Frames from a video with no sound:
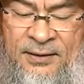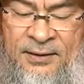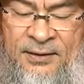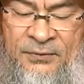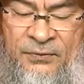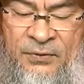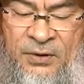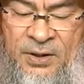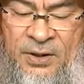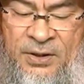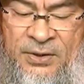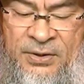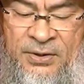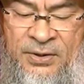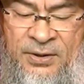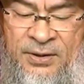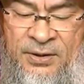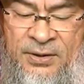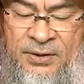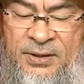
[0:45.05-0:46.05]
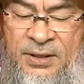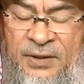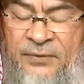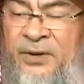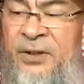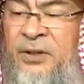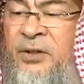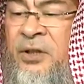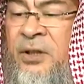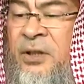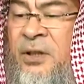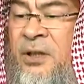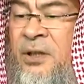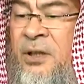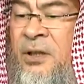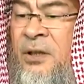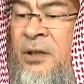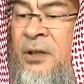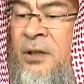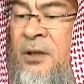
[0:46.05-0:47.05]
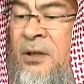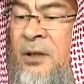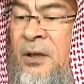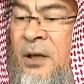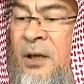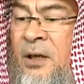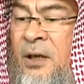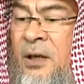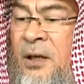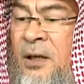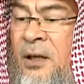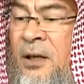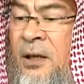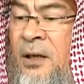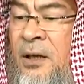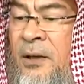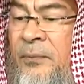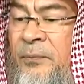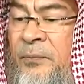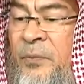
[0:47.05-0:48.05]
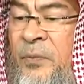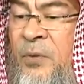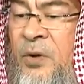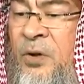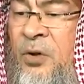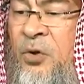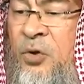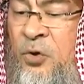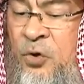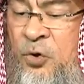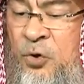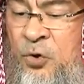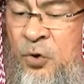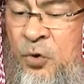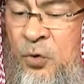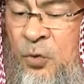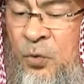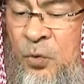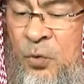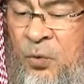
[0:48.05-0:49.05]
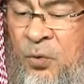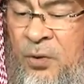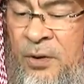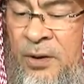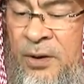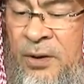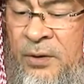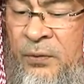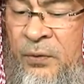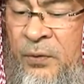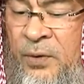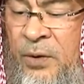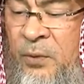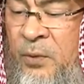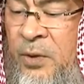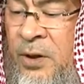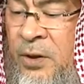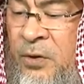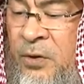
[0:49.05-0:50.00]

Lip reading: verse 72, and if we were